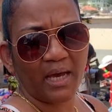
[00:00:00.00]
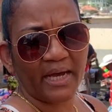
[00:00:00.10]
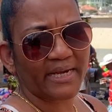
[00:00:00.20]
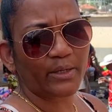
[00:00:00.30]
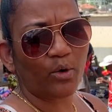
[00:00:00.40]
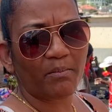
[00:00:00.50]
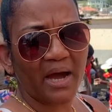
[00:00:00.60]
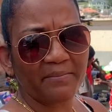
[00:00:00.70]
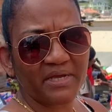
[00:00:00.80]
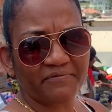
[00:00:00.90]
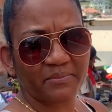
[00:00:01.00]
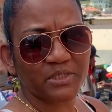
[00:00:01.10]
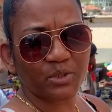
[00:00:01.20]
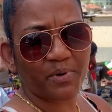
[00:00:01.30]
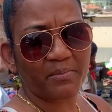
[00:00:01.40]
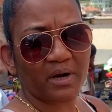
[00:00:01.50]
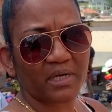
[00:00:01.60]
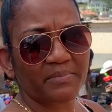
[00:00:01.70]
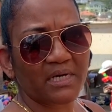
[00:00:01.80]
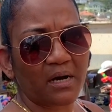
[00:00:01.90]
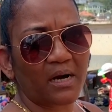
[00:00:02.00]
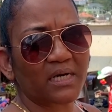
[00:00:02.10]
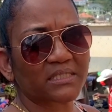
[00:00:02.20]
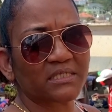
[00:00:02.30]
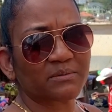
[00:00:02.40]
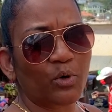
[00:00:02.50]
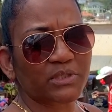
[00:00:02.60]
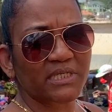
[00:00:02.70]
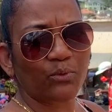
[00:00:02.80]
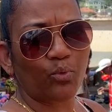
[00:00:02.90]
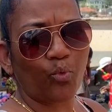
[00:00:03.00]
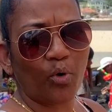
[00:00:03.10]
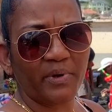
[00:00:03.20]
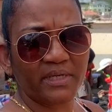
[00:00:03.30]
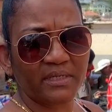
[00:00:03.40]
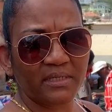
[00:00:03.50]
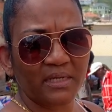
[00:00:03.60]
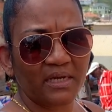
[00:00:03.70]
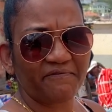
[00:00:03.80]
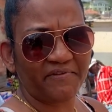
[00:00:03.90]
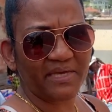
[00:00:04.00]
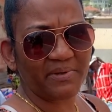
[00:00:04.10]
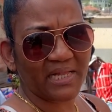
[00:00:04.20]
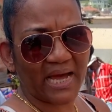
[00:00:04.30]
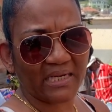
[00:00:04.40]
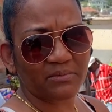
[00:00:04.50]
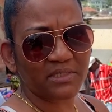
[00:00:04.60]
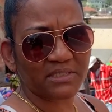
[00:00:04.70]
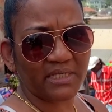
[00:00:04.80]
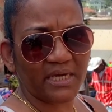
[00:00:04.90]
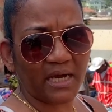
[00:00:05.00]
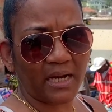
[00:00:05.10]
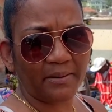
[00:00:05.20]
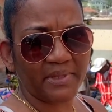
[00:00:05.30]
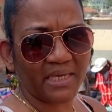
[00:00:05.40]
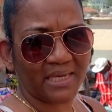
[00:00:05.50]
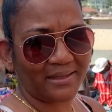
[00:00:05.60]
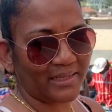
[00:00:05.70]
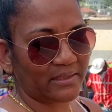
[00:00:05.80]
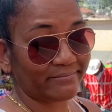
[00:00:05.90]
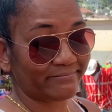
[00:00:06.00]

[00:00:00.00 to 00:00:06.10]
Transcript: And I don't buy meat from the supermarket because it's mostly women, female animals they kill, and